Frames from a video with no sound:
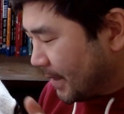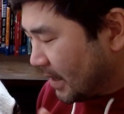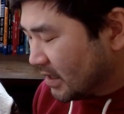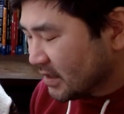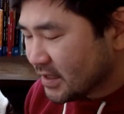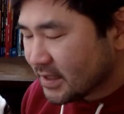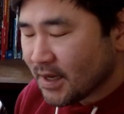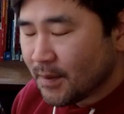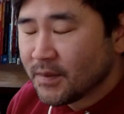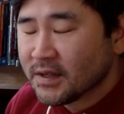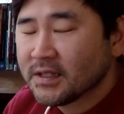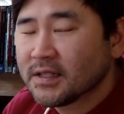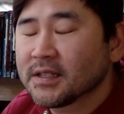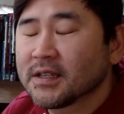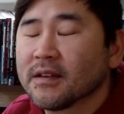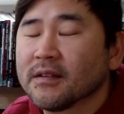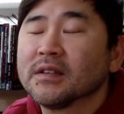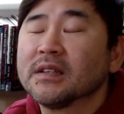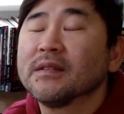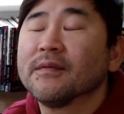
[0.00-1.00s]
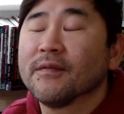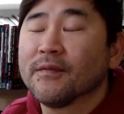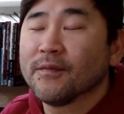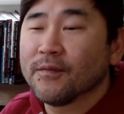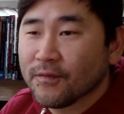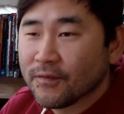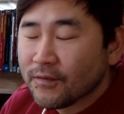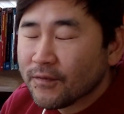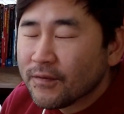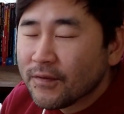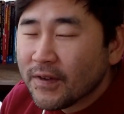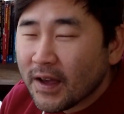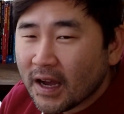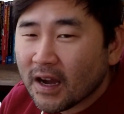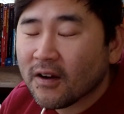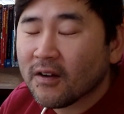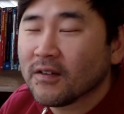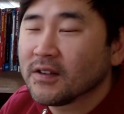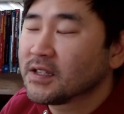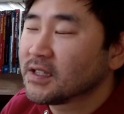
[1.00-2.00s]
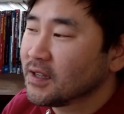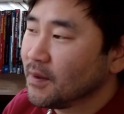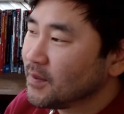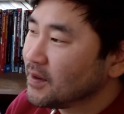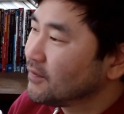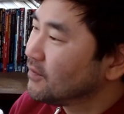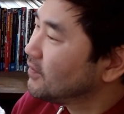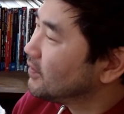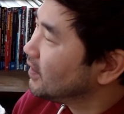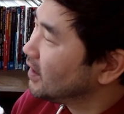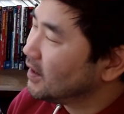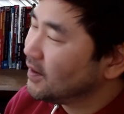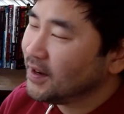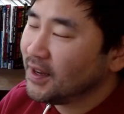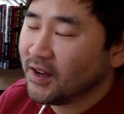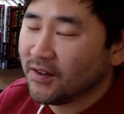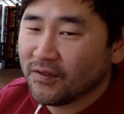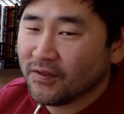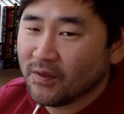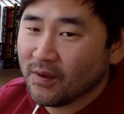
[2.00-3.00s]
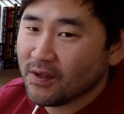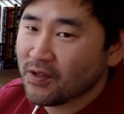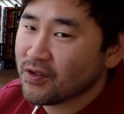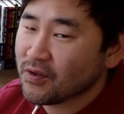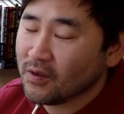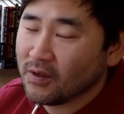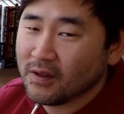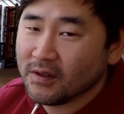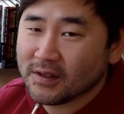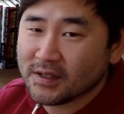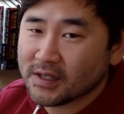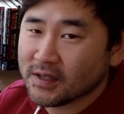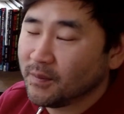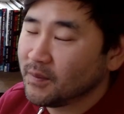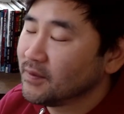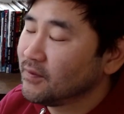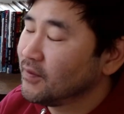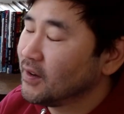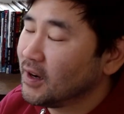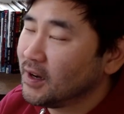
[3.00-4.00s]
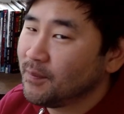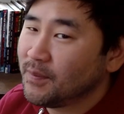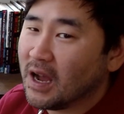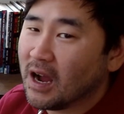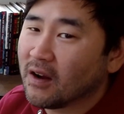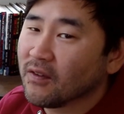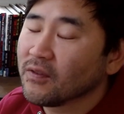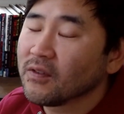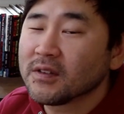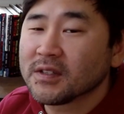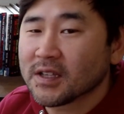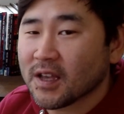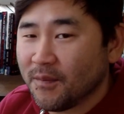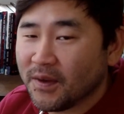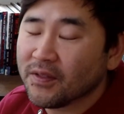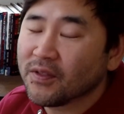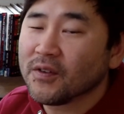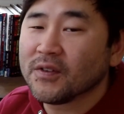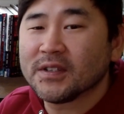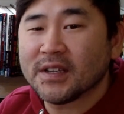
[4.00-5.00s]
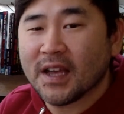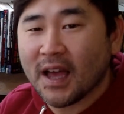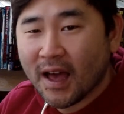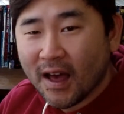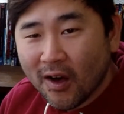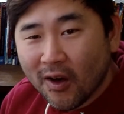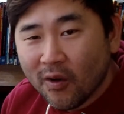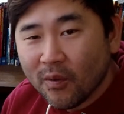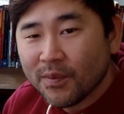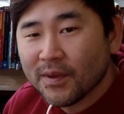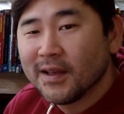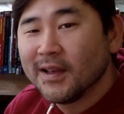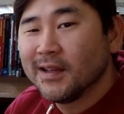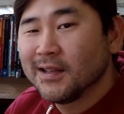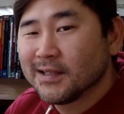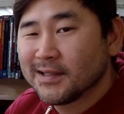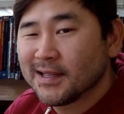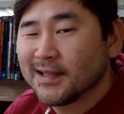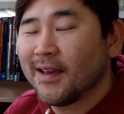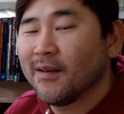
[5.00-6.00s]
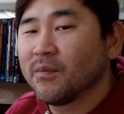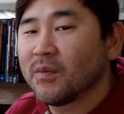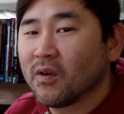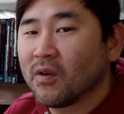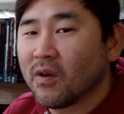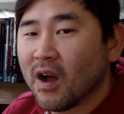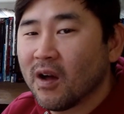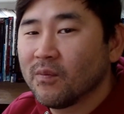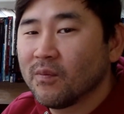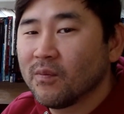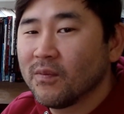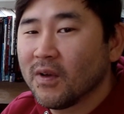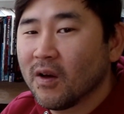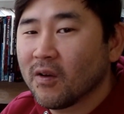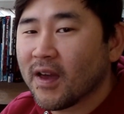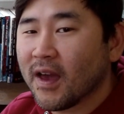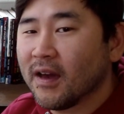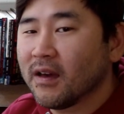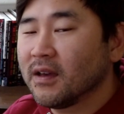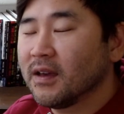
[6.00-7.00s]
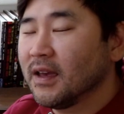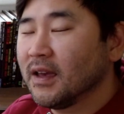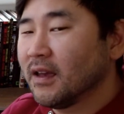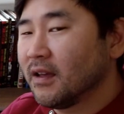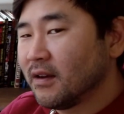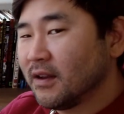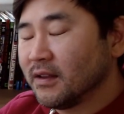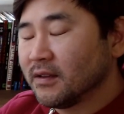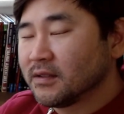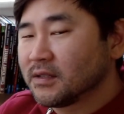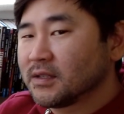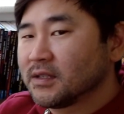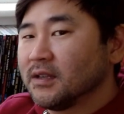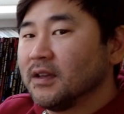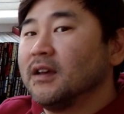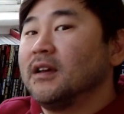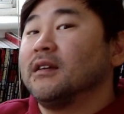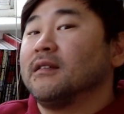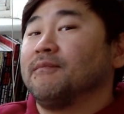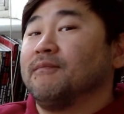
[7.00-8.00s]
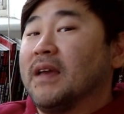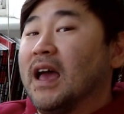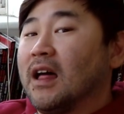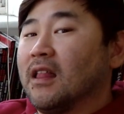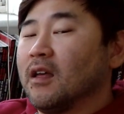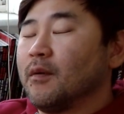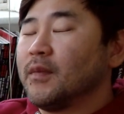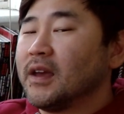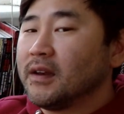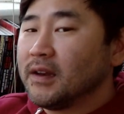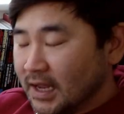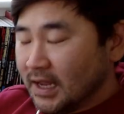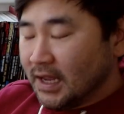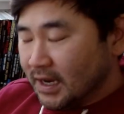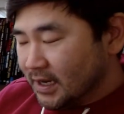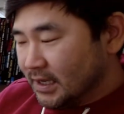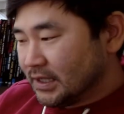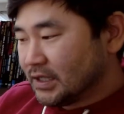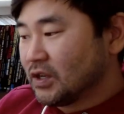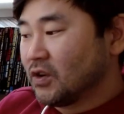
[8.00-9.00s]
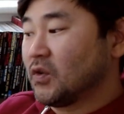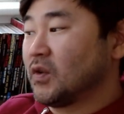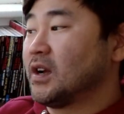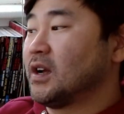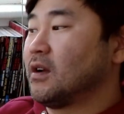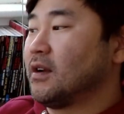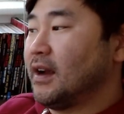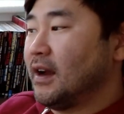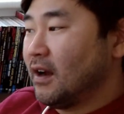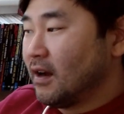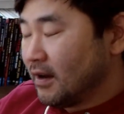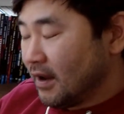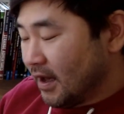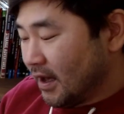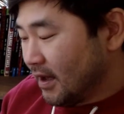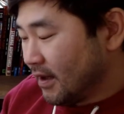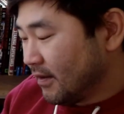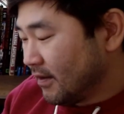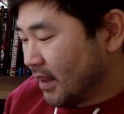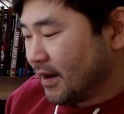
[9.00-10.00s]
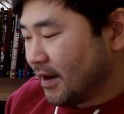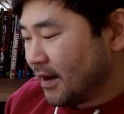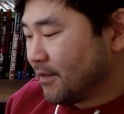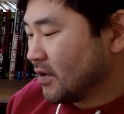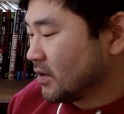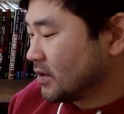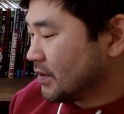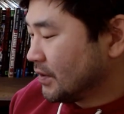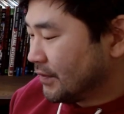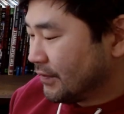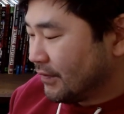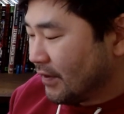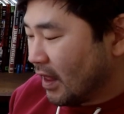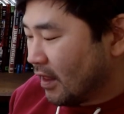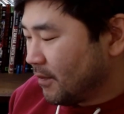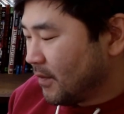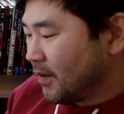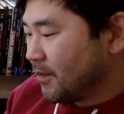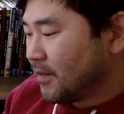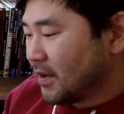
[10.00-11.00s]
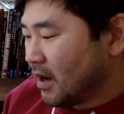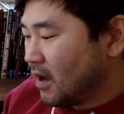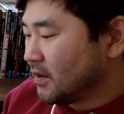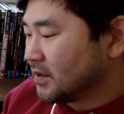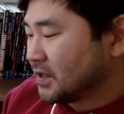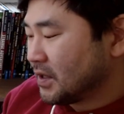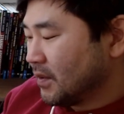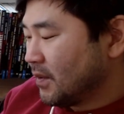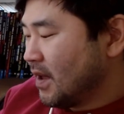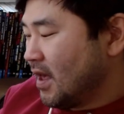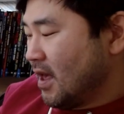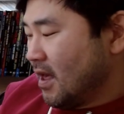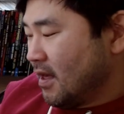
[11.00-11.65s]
someone very influential, someone very powerful is coming through to help Sam grow, okay, in his element, in his career. A lot of personal development, but also